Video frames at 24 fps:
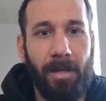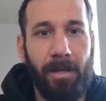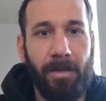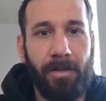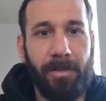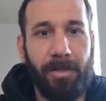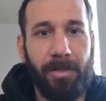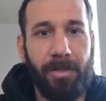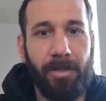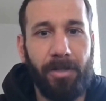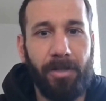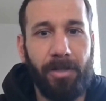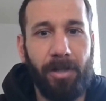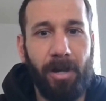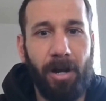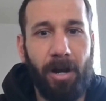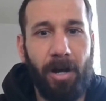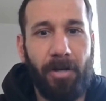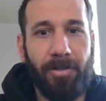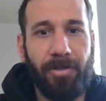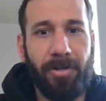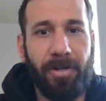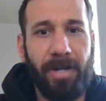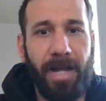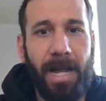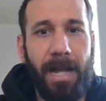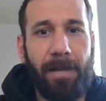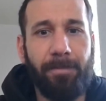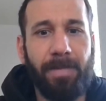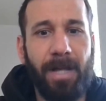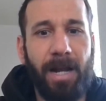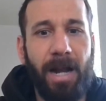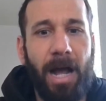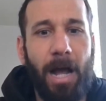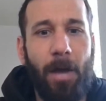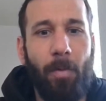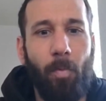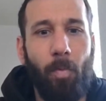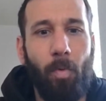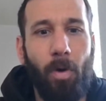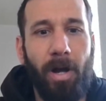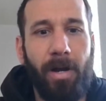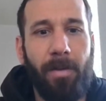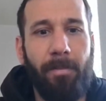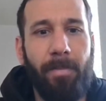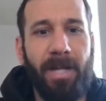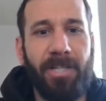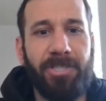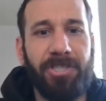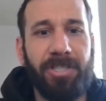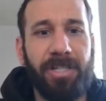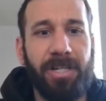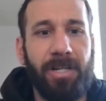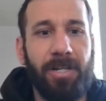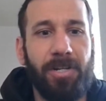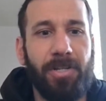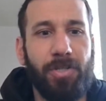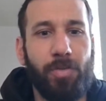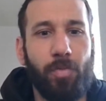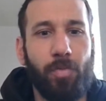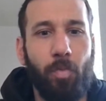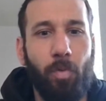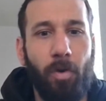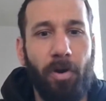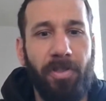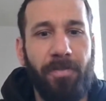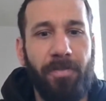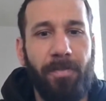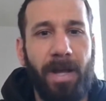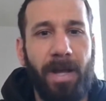The other name that I want to mention, and it's worth